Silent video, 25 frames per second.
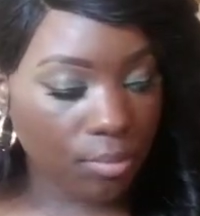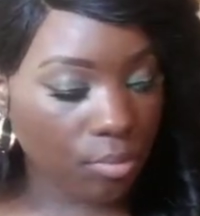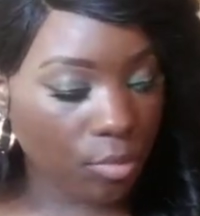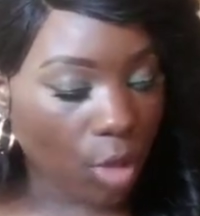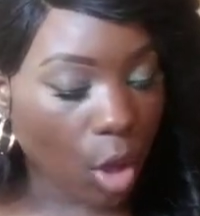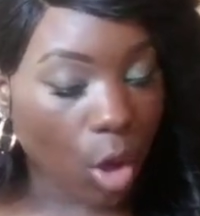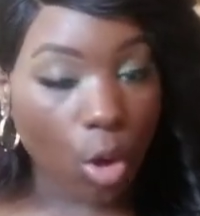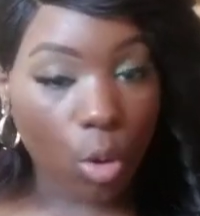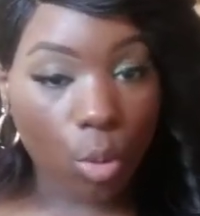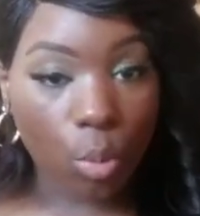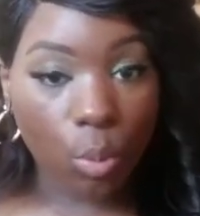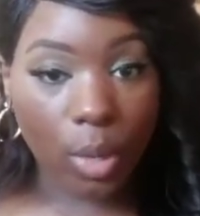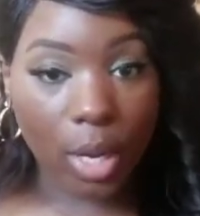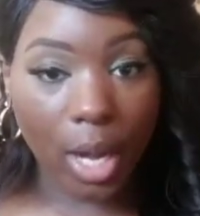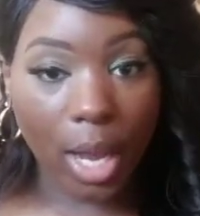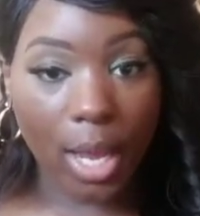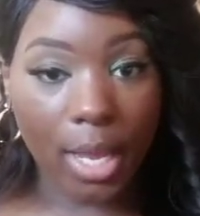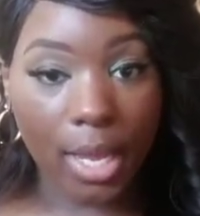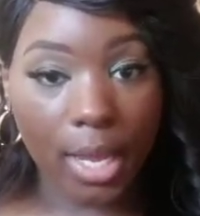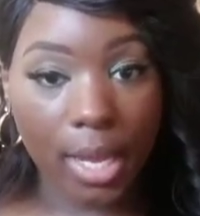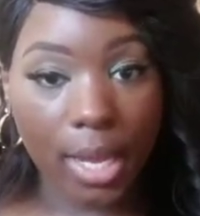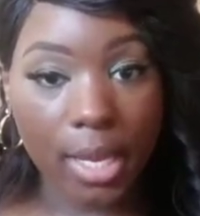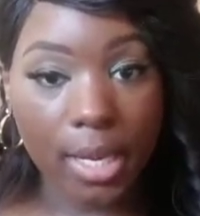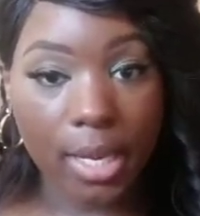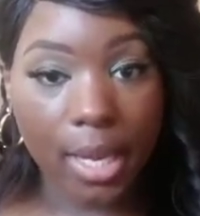Oh, what I
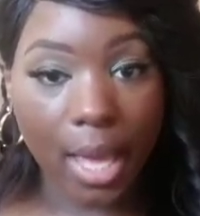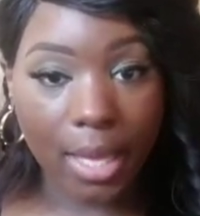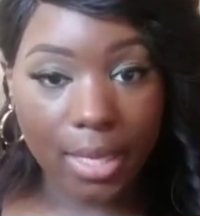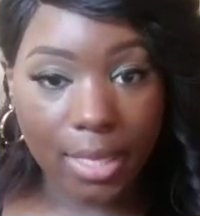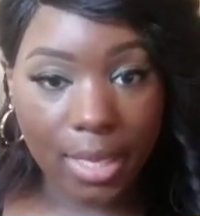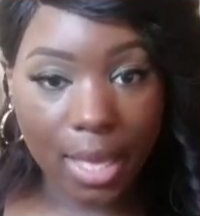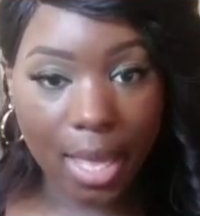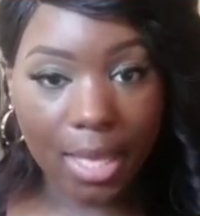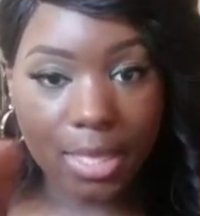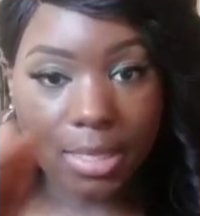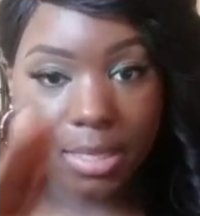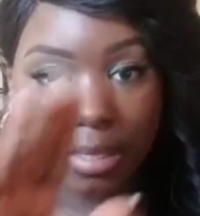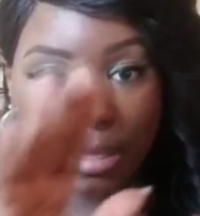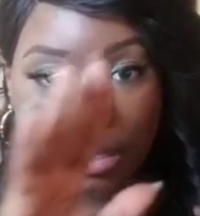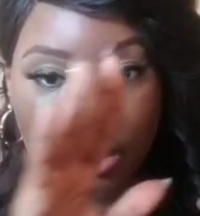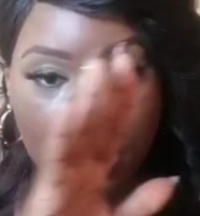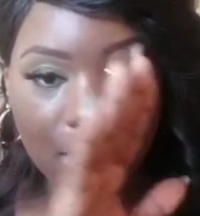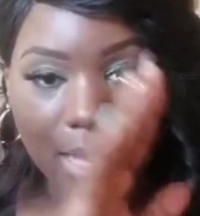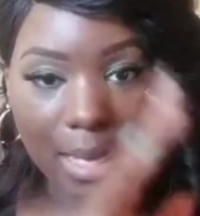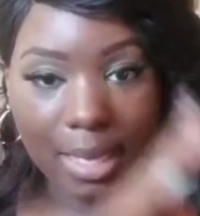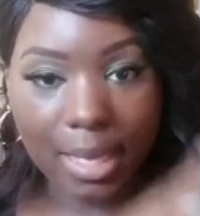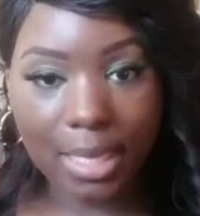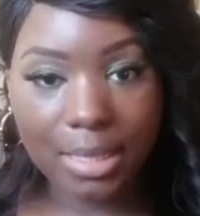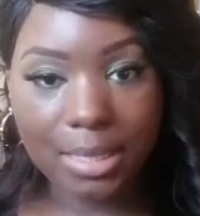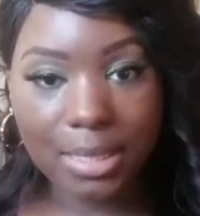eat, yes,
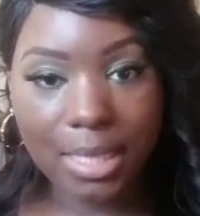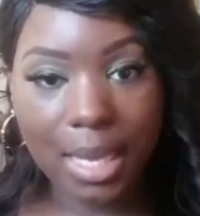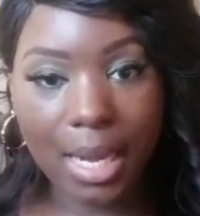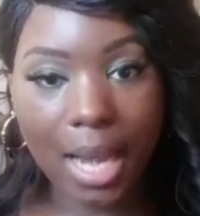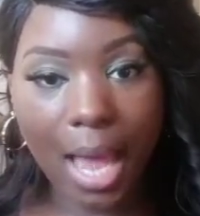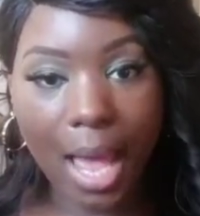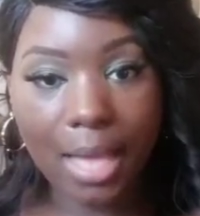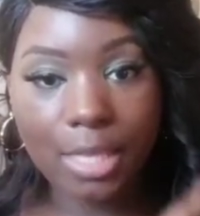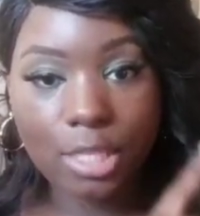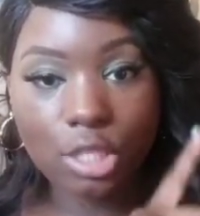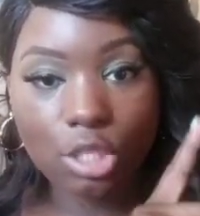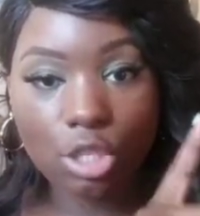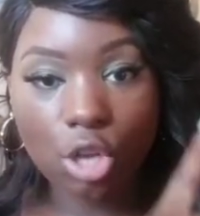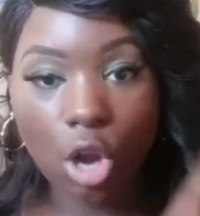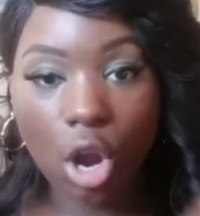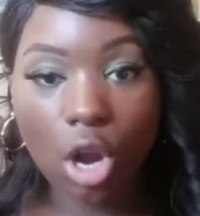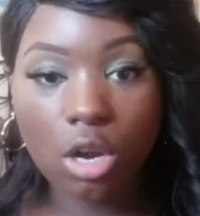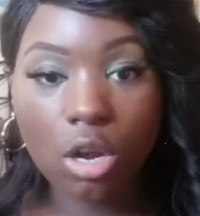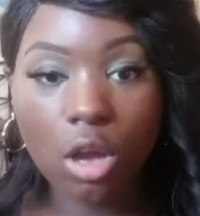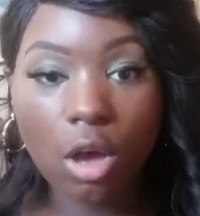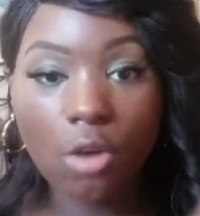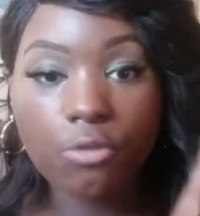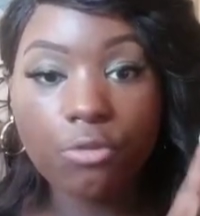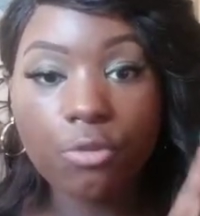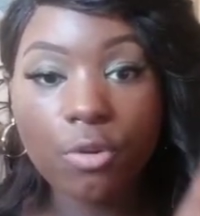like I said, I start
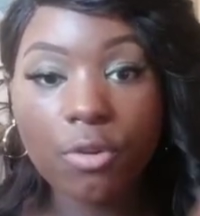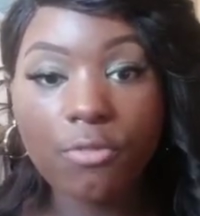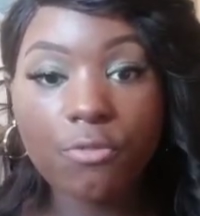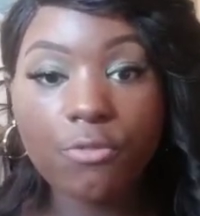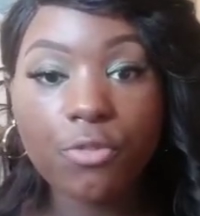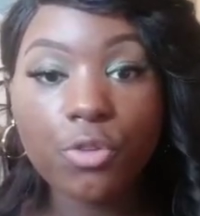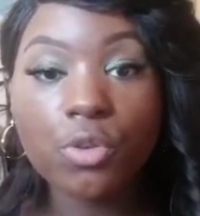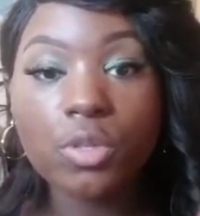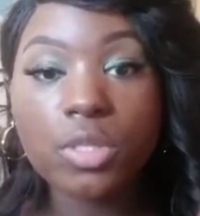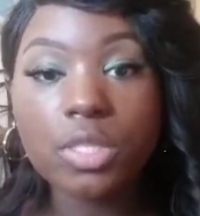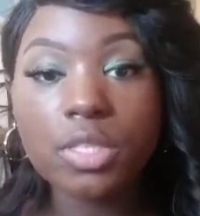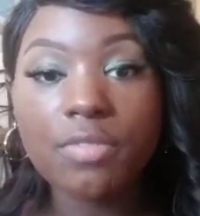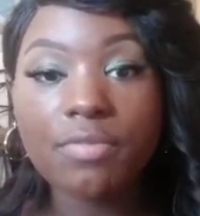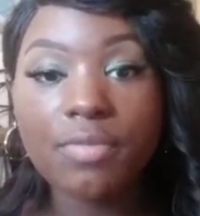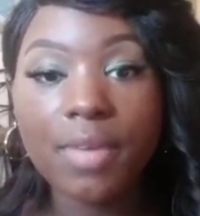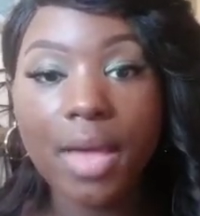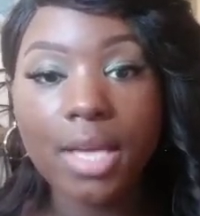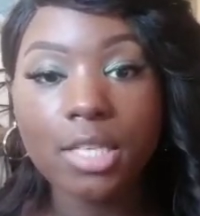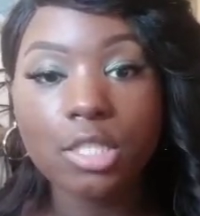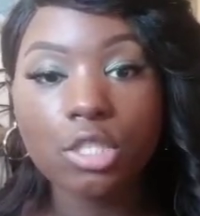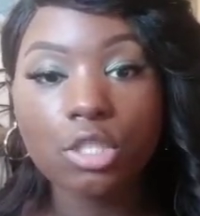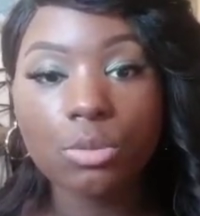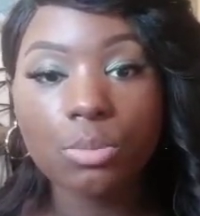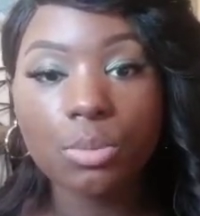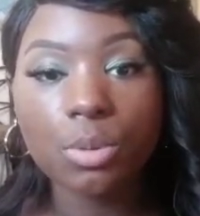off with fruits and
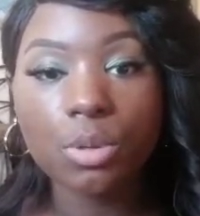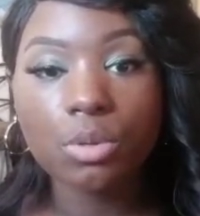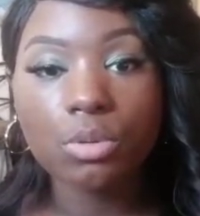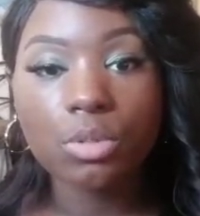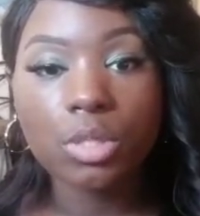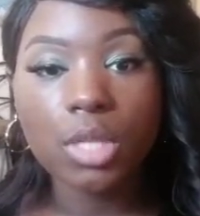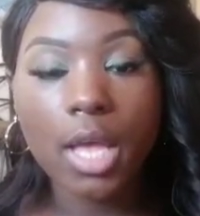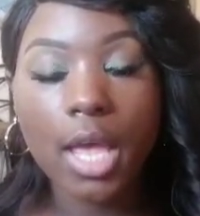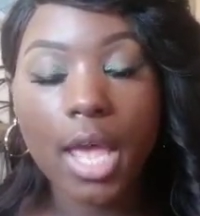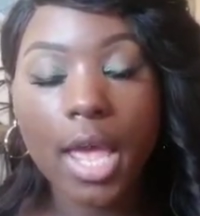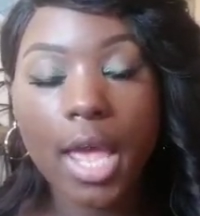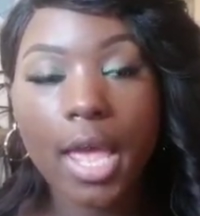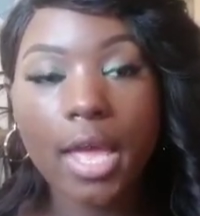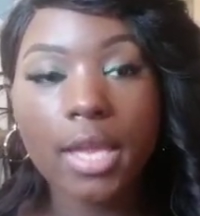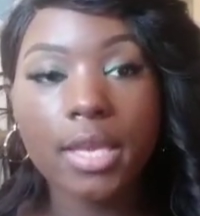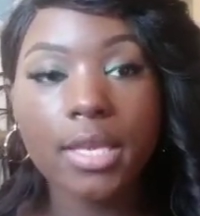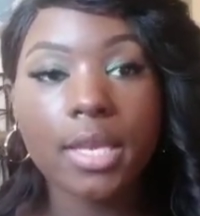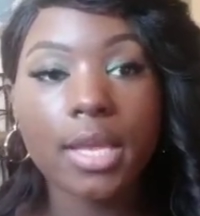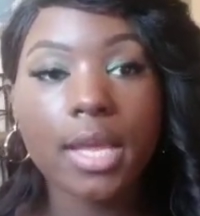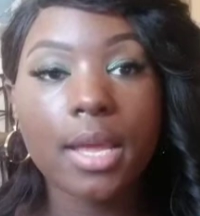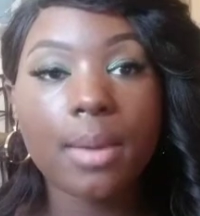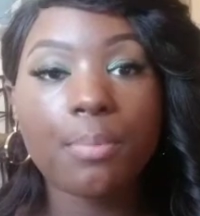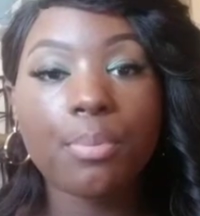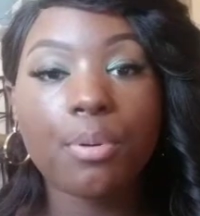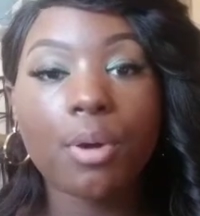vegetables, and
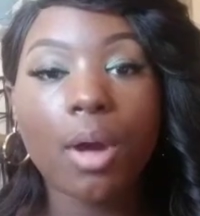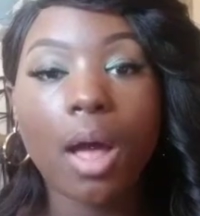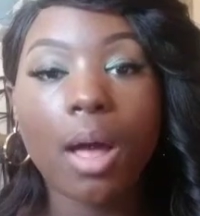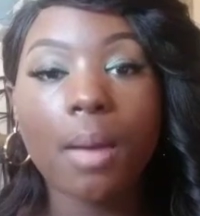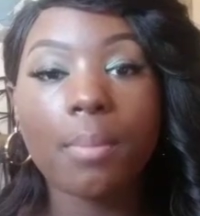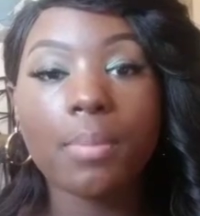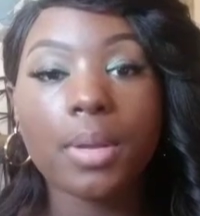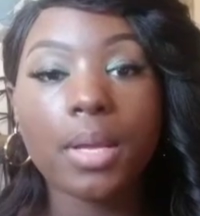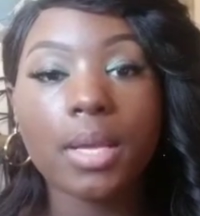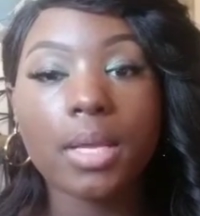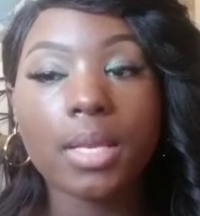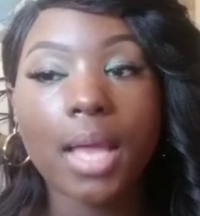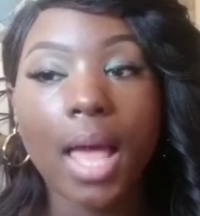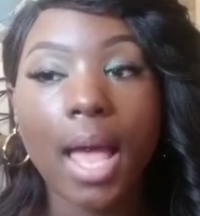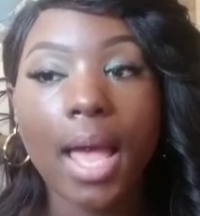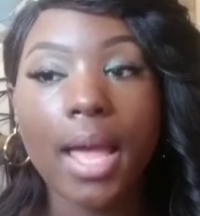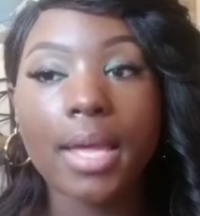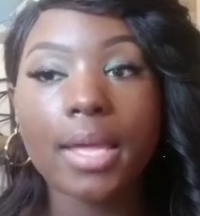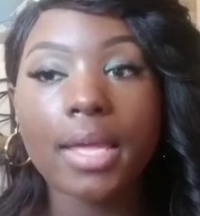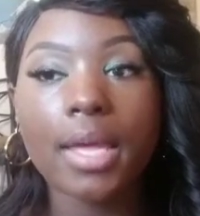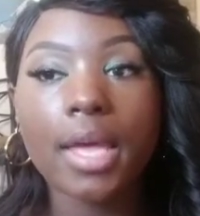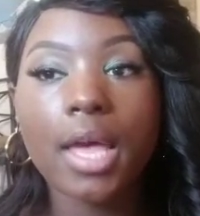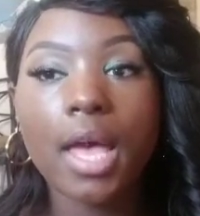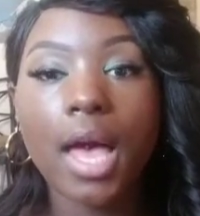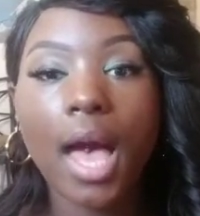then probably
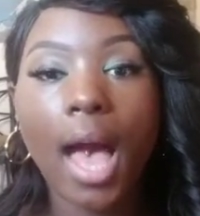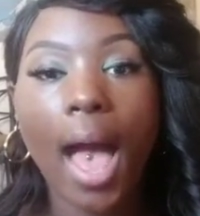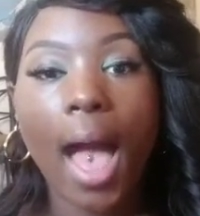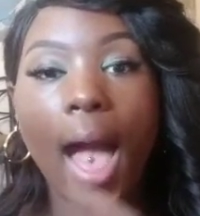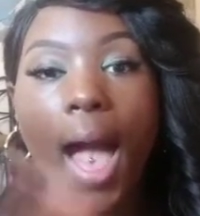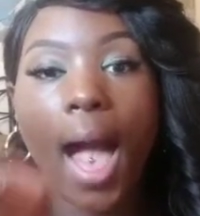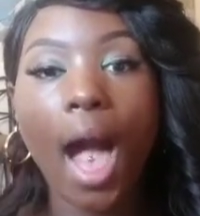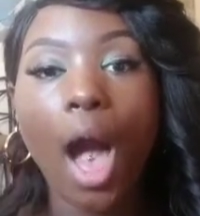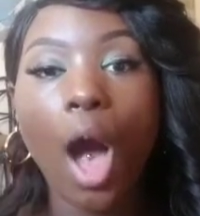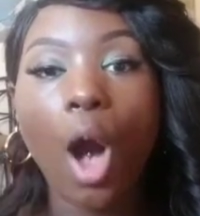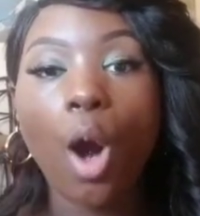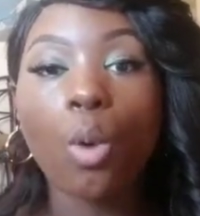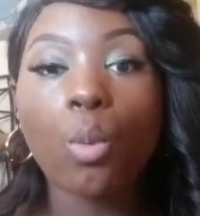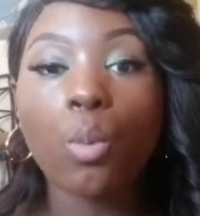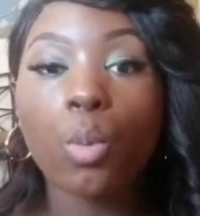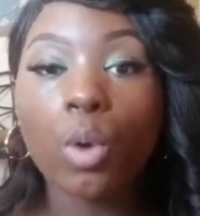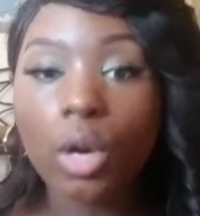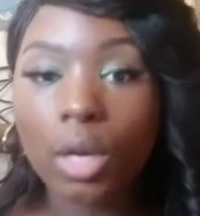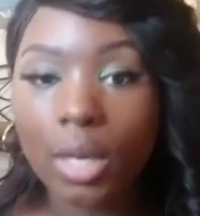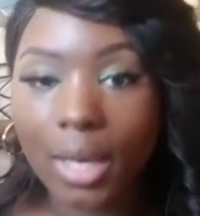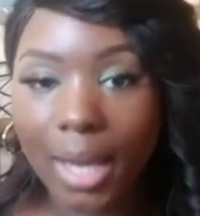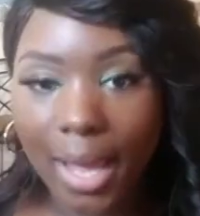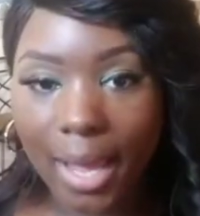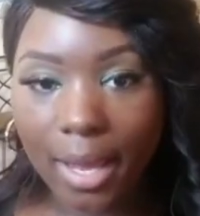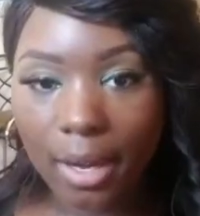like an
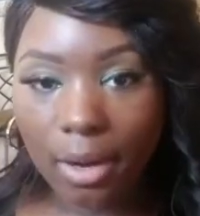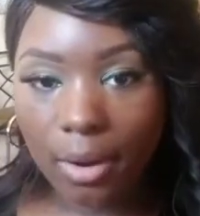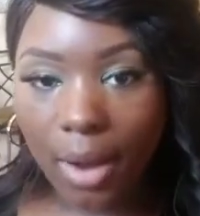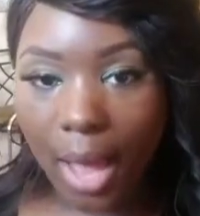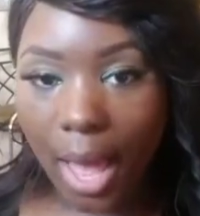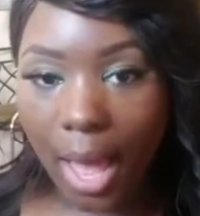hour later.